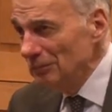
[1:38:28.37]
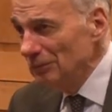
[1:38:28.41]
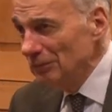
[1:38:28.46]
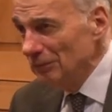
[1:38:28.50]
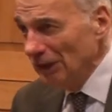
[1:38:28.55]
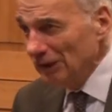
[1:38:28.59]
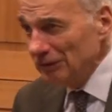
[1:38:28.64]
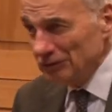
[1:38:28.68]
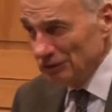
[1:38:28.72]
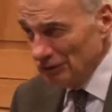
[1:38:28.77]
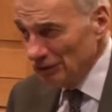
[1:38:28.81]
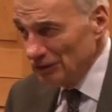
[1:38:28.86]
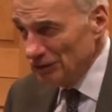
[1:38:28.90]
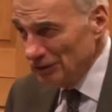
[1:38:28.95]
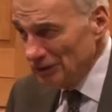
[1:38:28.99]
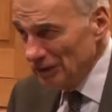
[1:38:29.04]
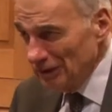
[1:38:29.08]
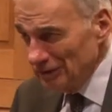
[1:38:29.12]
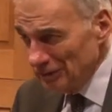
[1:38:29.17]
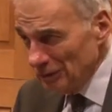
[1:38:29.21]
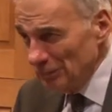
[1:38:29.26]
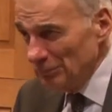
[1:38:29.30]
That's just
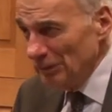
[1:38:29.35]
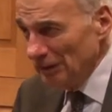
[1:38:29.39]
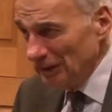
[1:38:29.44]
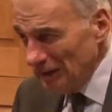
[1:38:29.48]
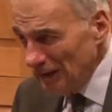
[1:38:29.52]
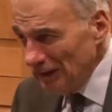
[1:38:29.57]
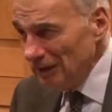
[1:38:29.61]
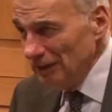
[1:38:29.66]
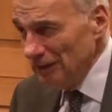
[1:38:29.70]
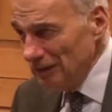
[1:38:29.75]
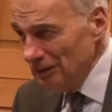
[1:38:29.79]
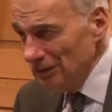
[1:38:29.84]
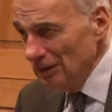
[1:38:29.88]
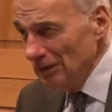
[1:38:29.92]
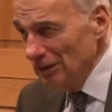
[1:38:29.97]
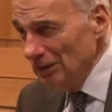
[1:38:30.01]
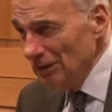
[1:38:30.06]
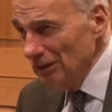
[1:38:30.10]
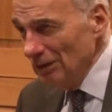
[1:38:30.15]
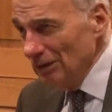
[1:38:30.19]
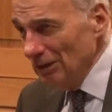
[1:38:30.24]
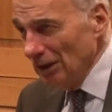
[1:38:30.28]
the beginning
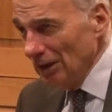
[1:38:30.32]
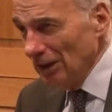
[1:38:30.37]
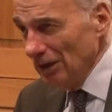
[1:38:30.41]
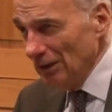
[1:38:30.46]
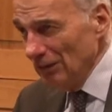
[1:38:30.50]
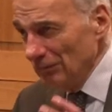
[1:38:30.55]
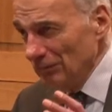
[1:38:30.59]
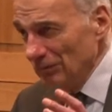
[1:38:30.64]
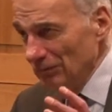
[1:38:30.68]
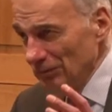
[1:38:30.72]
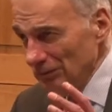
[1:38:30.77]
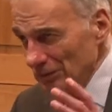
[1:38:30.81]
of